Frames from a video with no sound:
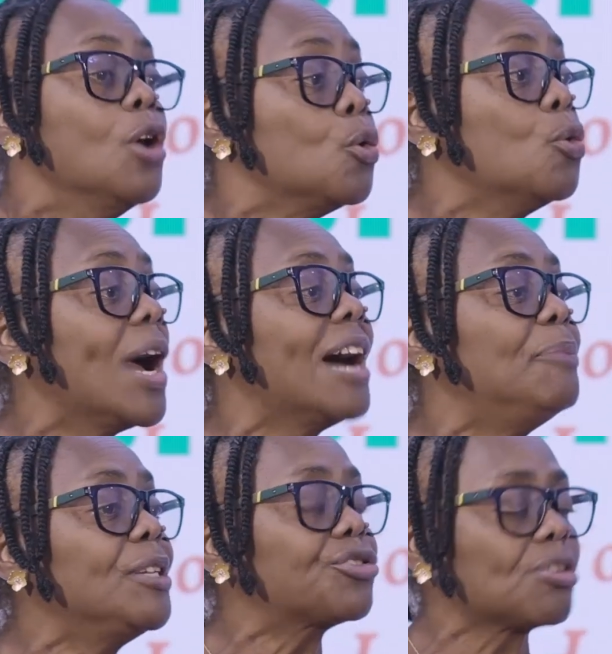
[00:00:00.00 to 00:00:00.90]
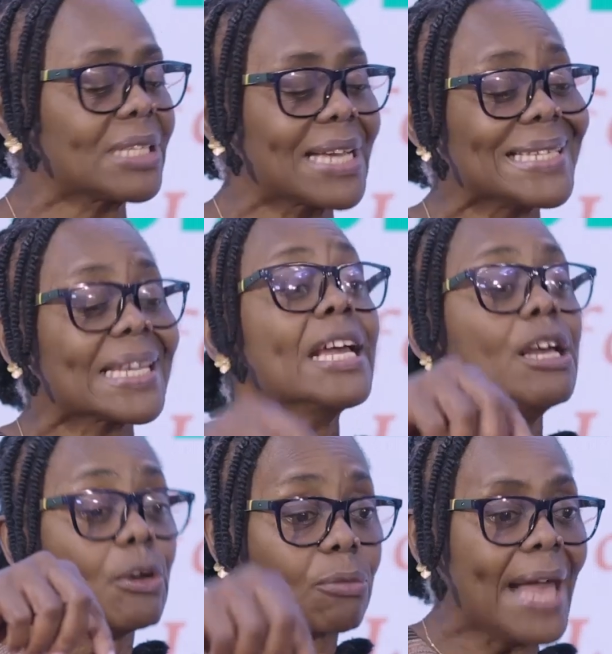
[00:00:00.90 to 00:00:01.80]
who have been traumatized
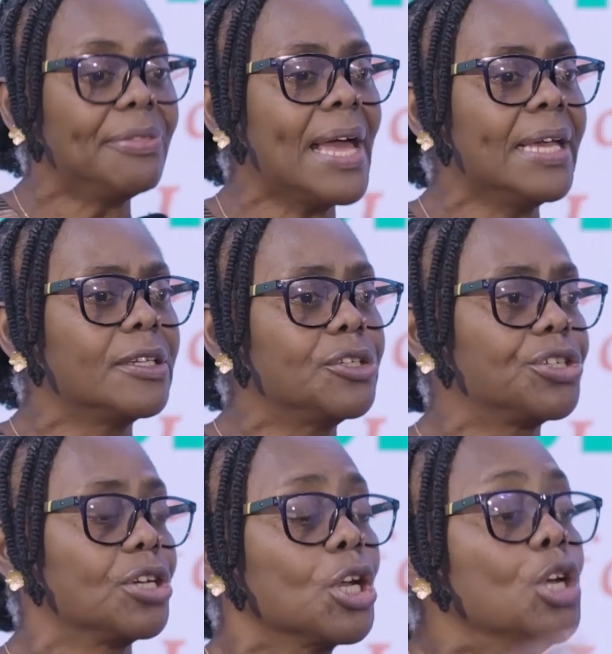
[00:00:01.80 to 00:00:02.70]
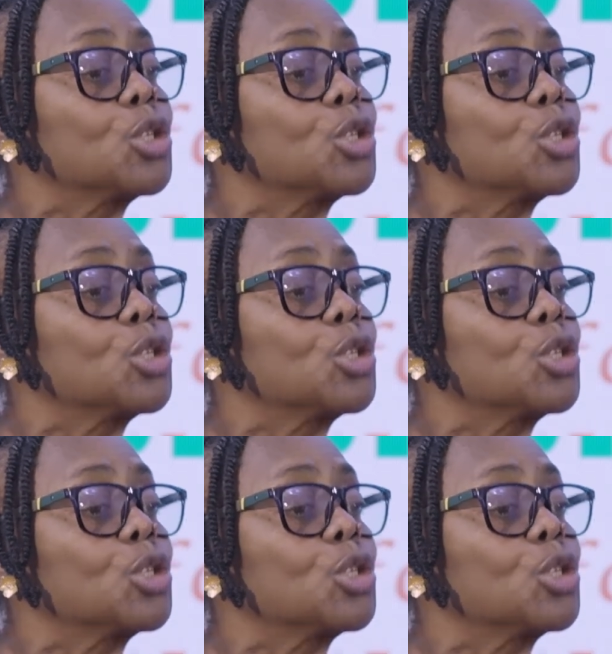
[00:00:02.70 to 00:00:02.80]
right there in the church.